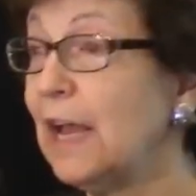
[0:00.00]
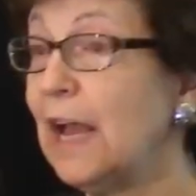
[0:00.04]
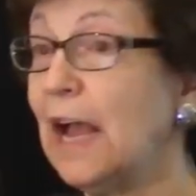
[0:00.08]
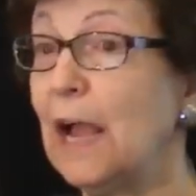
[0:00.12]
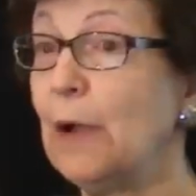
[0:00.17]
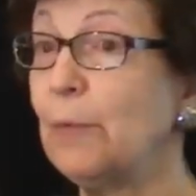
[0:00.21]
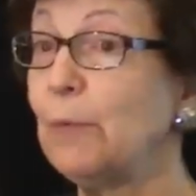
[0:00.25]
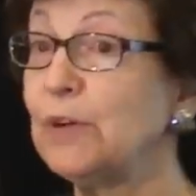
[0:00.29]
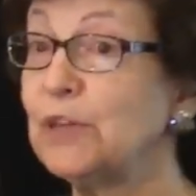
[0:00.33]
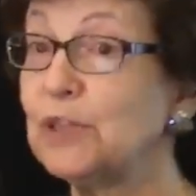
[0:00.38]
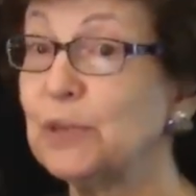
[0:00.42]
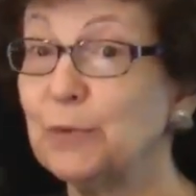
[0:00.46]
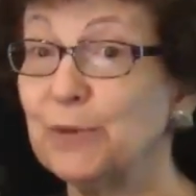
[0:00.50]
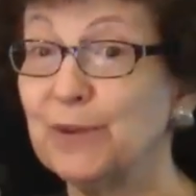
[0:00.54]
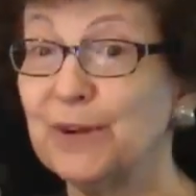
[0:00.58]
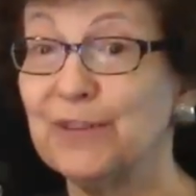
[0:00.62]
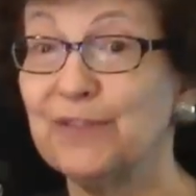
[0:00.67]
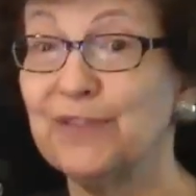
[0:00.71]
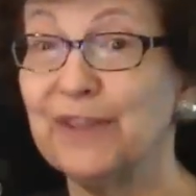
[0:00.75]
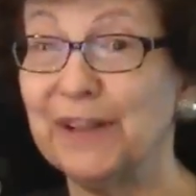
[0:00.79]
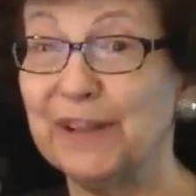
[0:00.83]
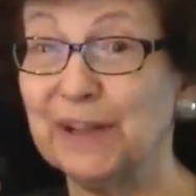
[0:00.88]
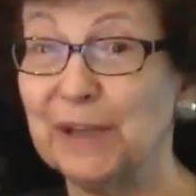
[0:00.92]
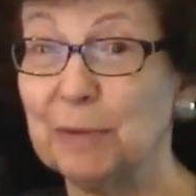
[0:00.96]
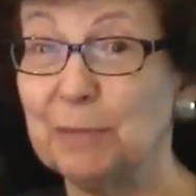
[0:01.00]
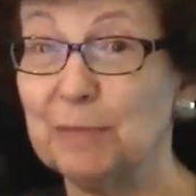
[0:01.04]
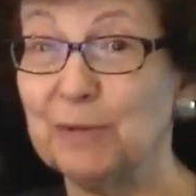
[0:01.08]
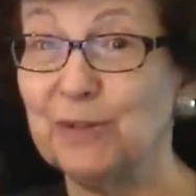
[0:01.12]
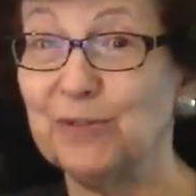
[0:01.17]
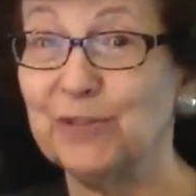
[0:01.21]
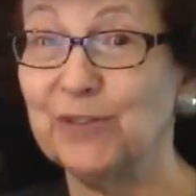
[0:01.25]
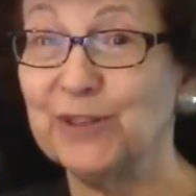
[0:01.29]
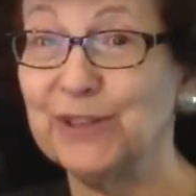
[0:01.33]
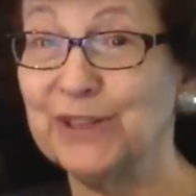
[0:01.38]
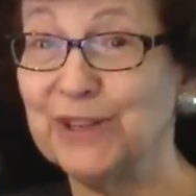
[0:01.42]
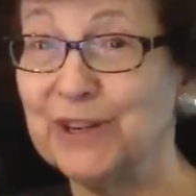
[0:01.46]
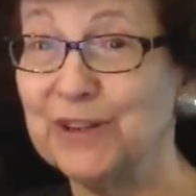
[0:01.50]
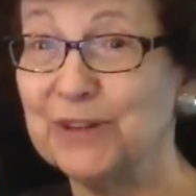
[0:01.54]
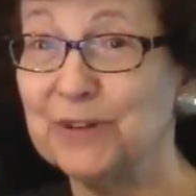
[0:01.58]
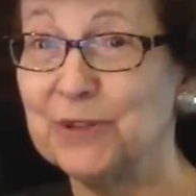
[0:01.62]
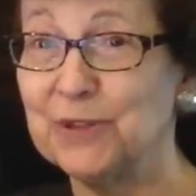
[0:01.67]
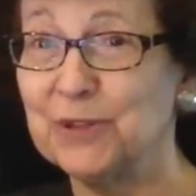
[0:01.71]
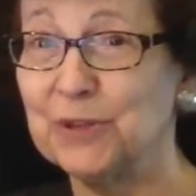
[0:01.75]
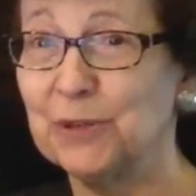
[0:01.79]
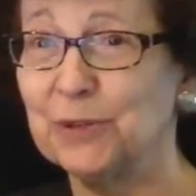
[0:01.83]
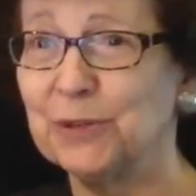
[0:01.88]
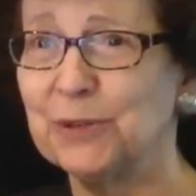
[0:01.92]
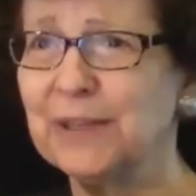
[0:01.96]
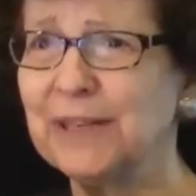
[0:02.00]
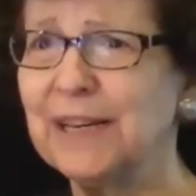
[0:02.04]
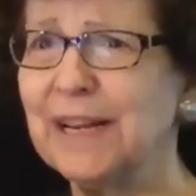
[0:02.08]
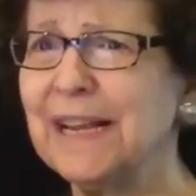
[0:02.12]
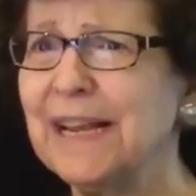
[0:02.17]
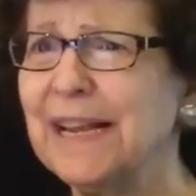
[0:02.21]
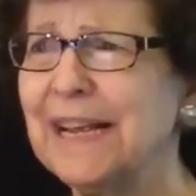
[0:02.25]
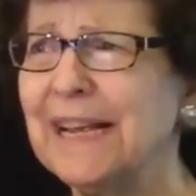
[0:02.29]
I wish it were available for younger children.